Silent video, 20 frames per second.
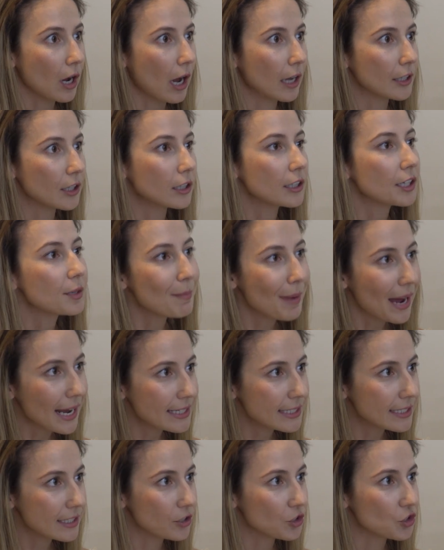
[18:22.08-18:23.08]
another
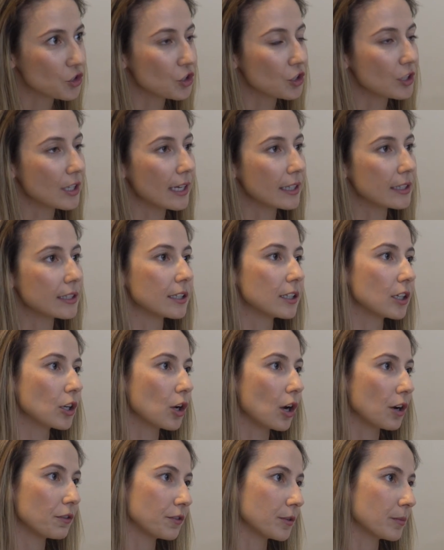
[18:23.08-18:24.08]
message that the
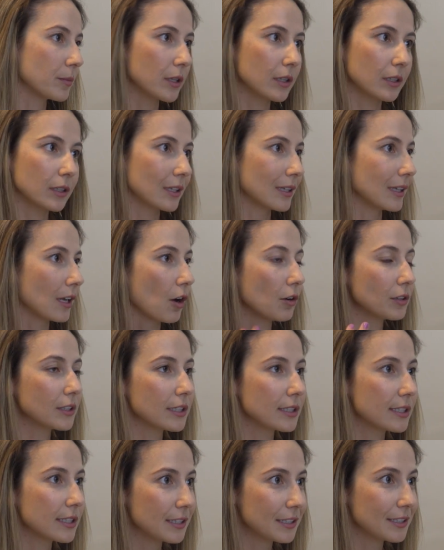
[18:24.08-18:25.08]
government and all
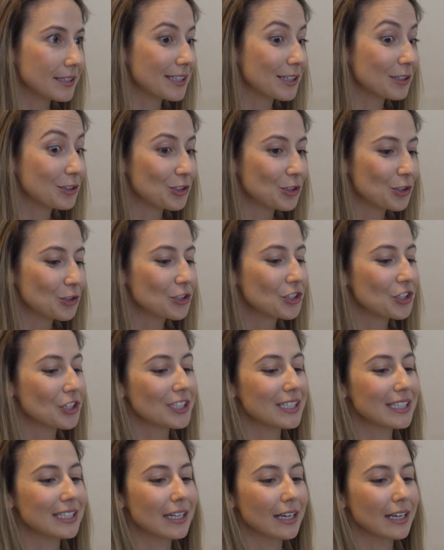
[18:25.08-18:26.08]
these institutions,